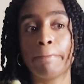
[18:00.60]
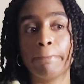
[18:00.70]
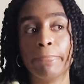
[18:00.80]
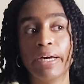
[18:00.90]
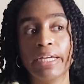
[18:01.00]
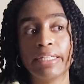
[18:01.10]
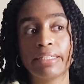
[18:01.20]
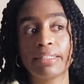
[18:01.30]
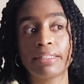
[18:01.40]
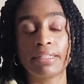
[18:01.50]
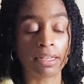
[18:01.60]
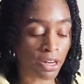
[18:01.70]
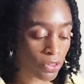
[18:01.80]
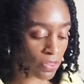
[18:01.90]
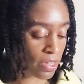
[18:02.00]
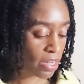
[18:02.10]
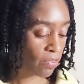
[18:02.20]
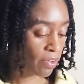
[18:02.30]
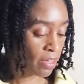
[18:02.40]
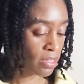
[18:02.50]
But another thing I
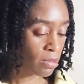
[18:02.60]
realized